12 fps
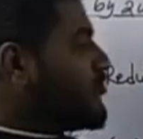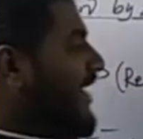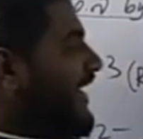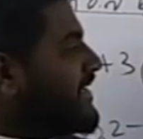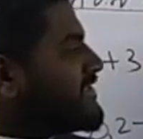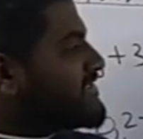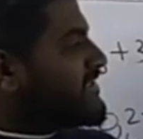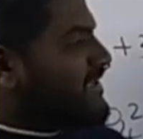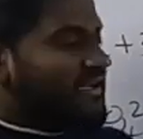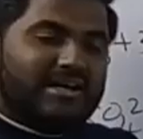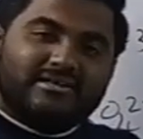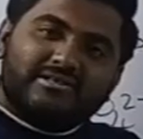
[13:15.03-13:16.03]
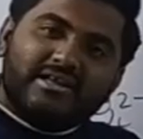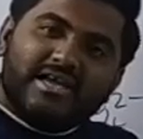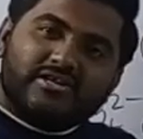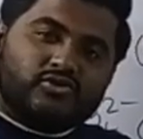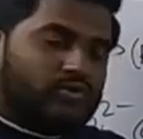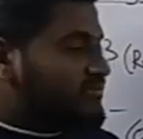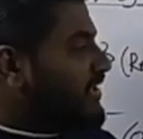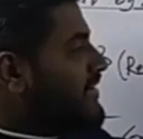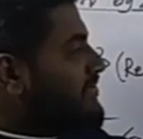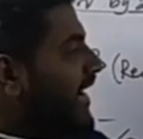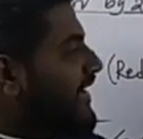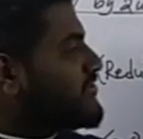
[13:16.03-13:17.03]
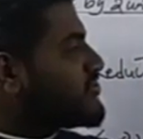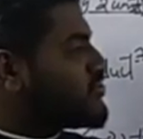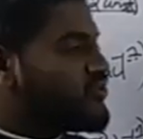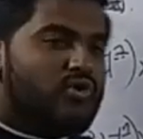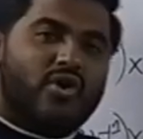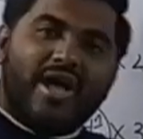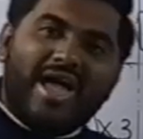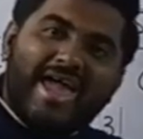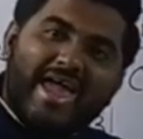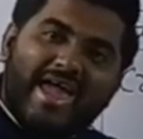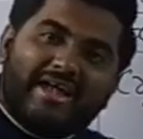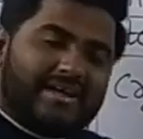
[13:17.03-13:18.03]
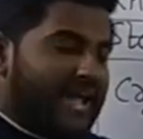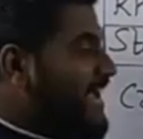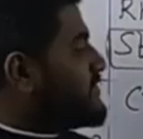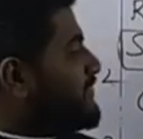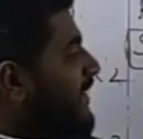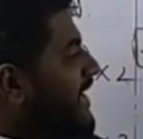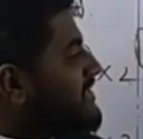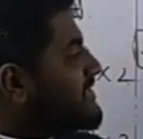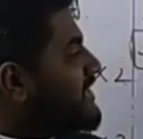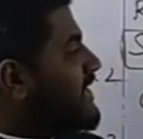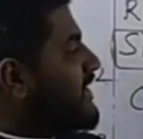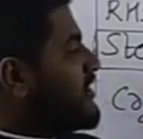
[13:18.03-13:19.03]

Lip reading: 2 minus 3SO3 minus 2 8H plus